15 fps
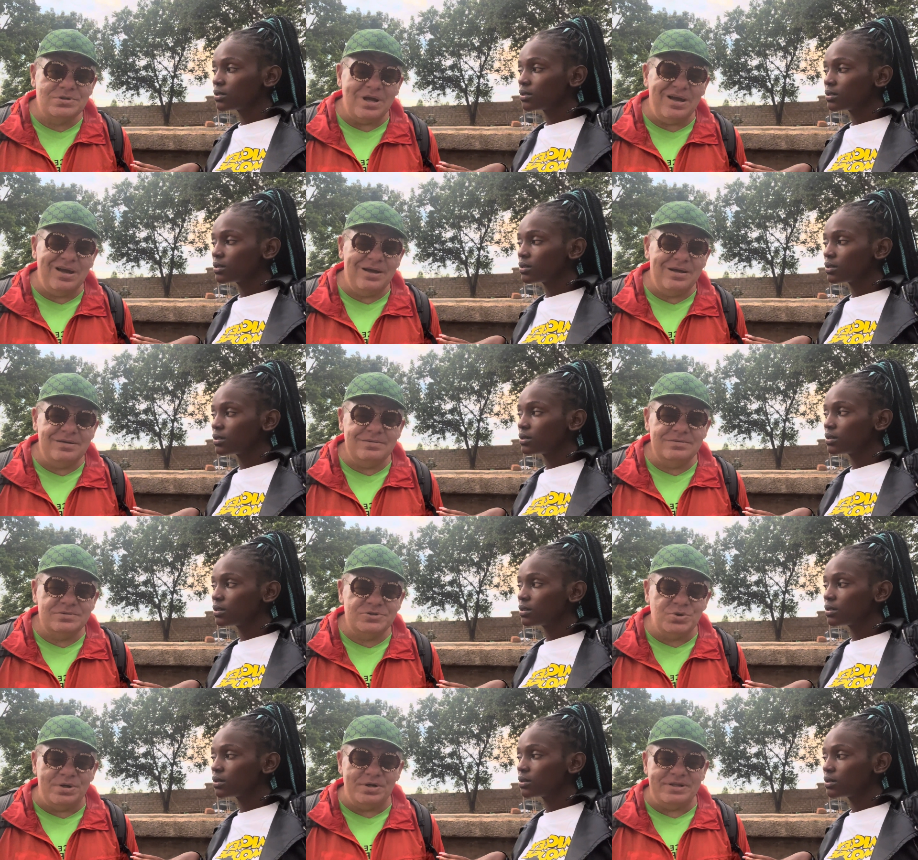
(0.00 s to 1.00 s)
Speaker 1: Uh,
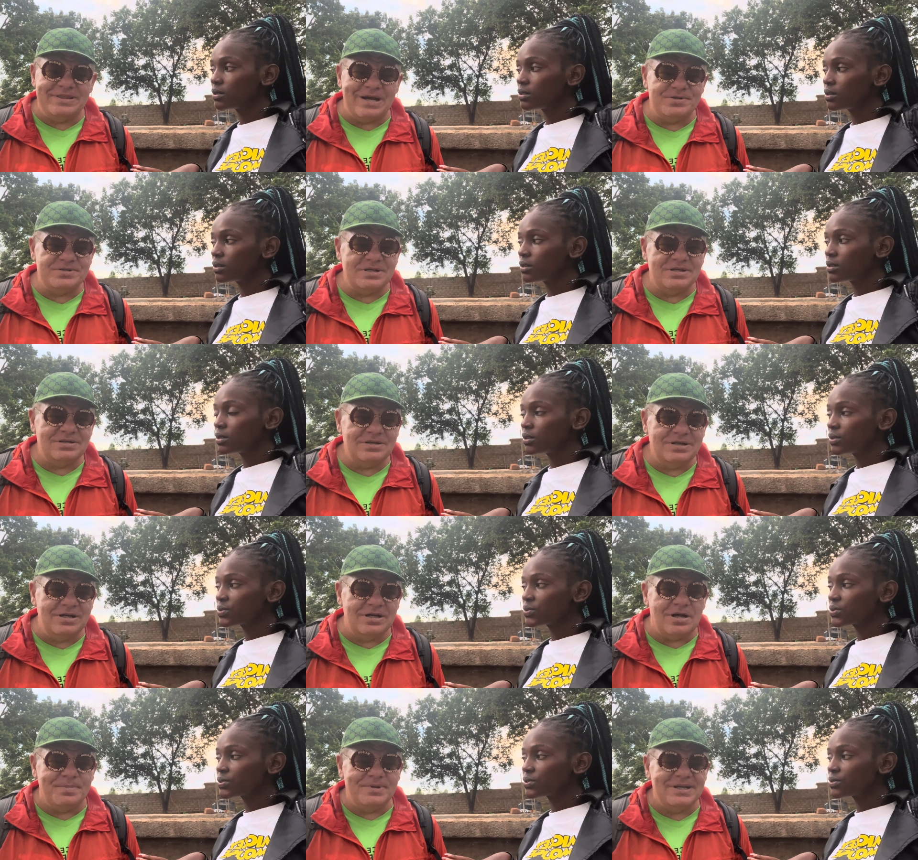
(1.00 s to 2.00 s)
200,000 in
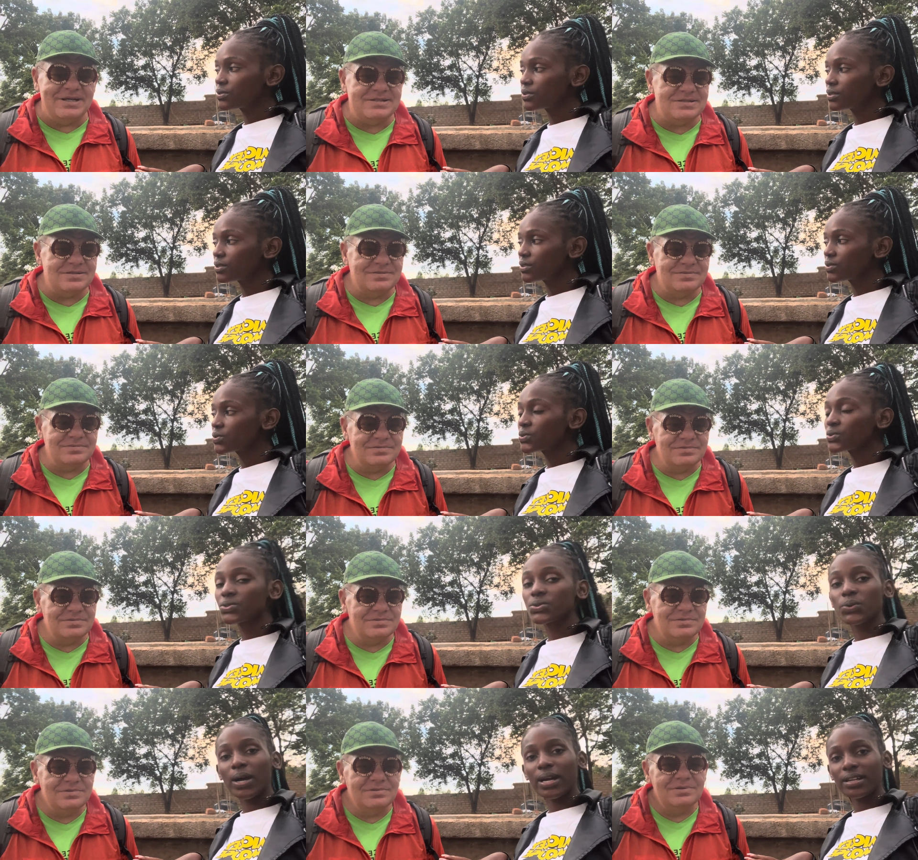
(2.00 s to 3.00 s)
a couple days.
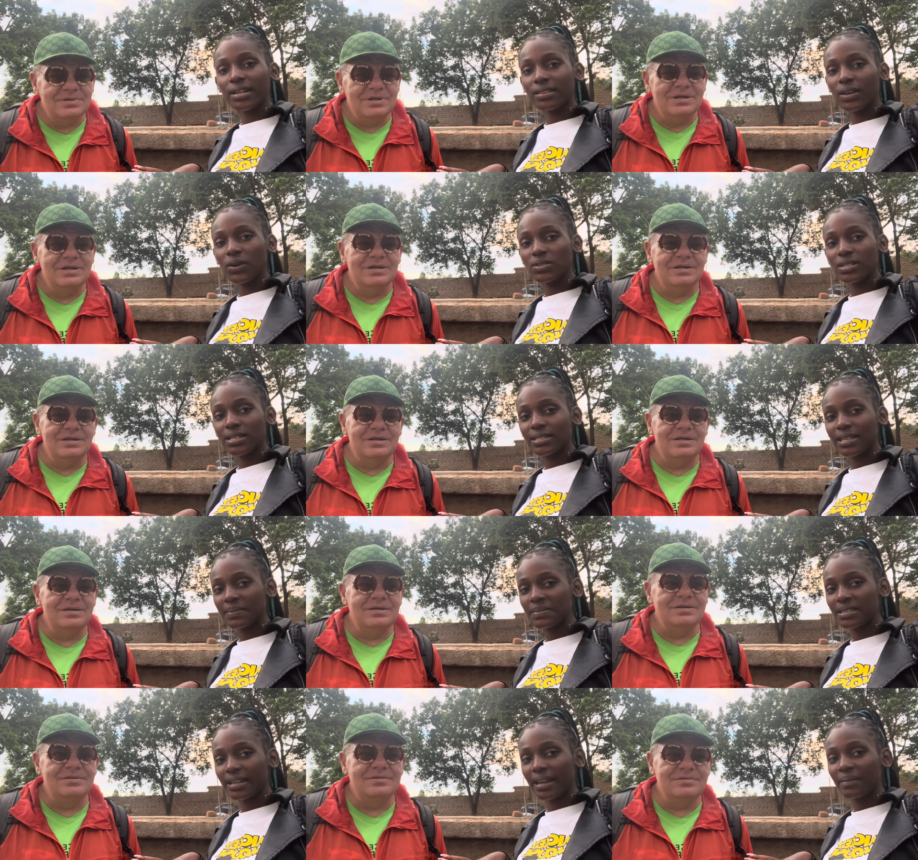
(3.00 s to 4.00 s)
Speaker 2: 200,000
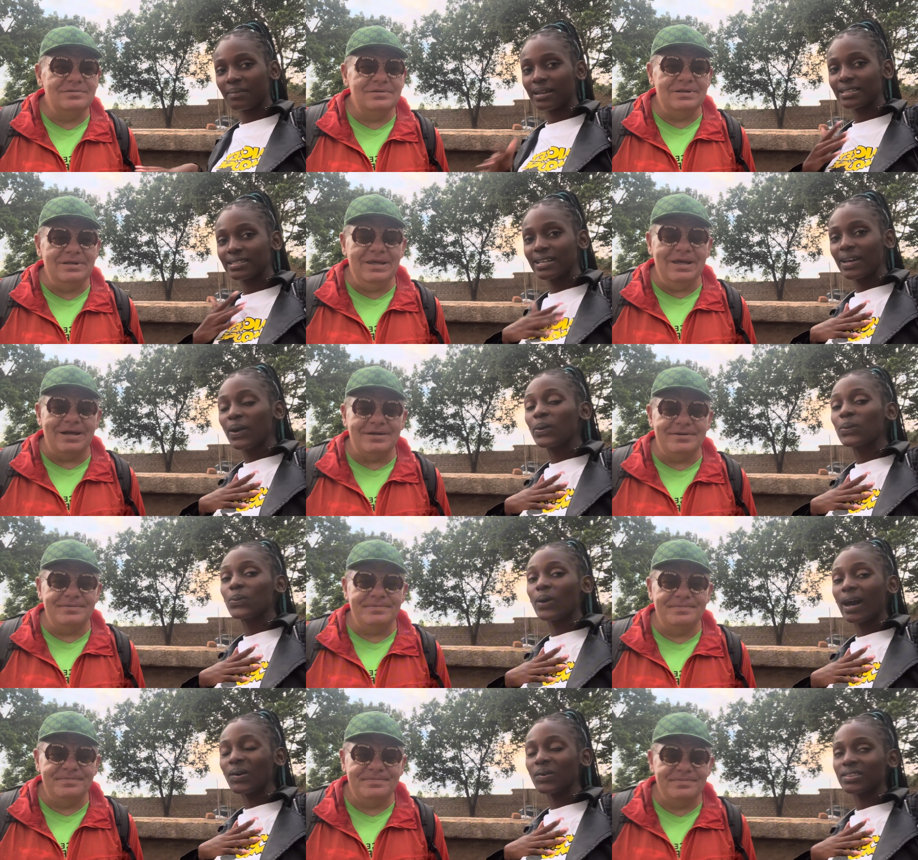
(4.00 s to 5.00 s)
subscribers. Yeah.
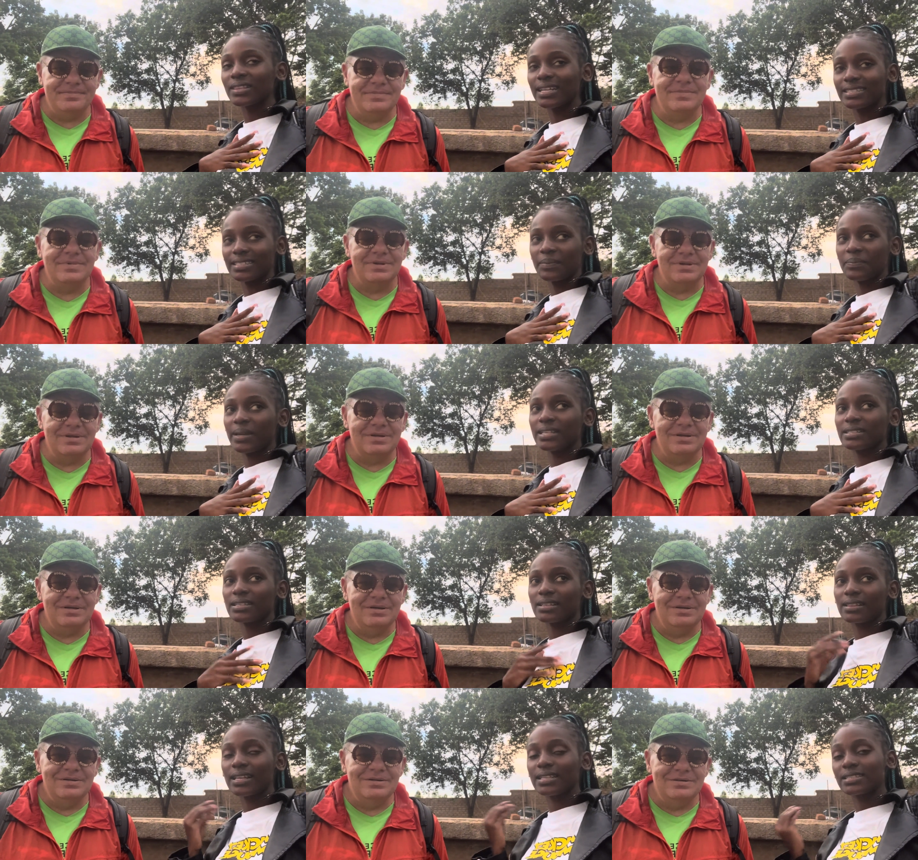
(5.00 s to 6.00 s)
Wow, that's
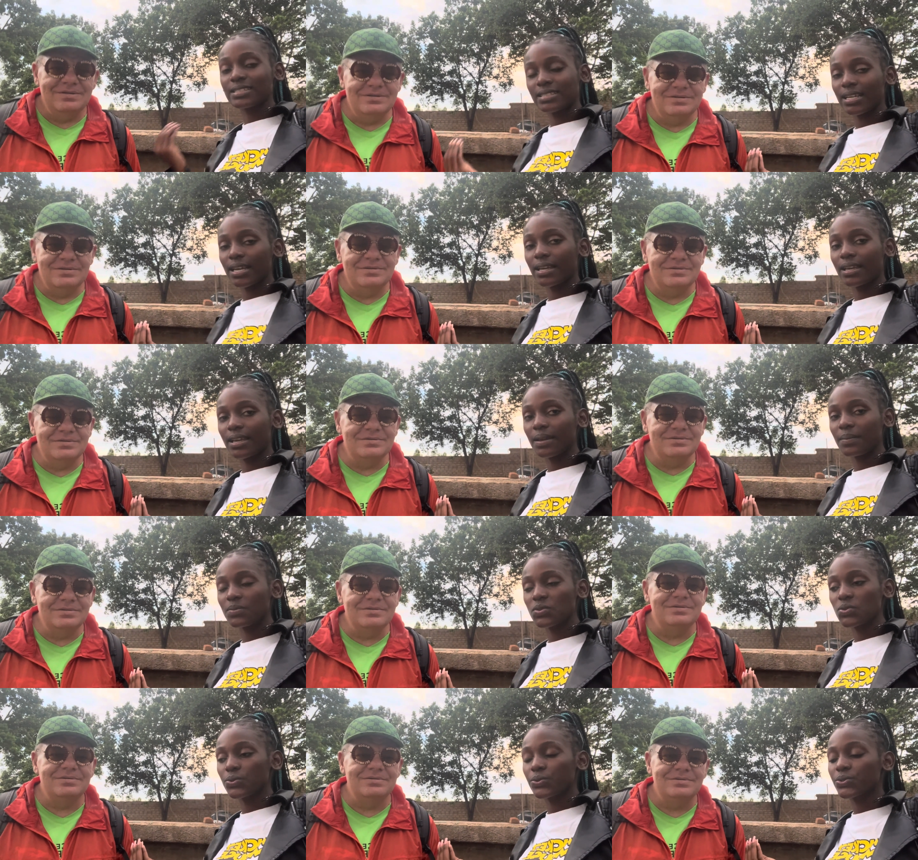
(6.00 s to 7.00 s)
amazing. Let's take
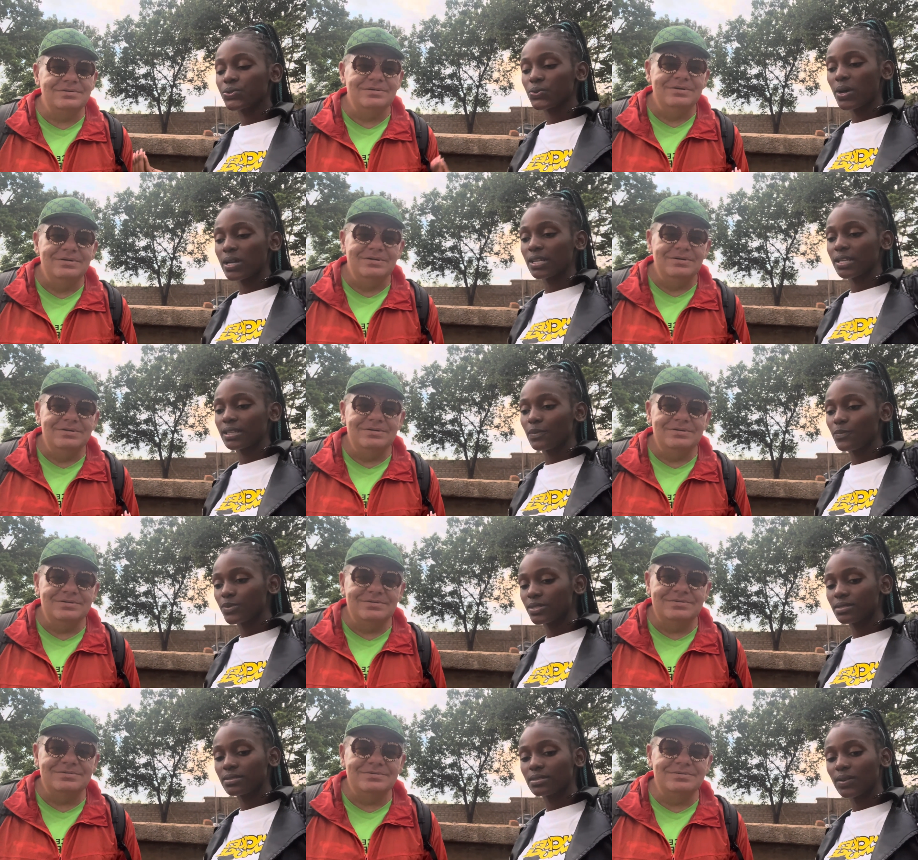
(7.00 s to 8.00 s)
him to
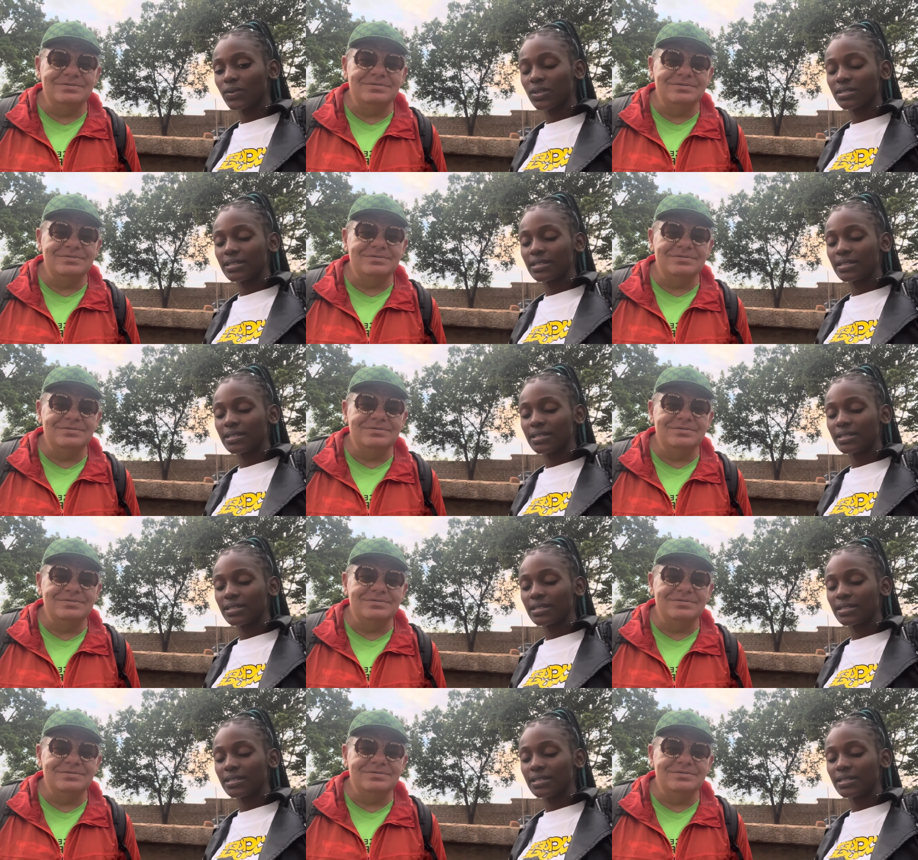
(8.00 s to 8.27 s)
200,000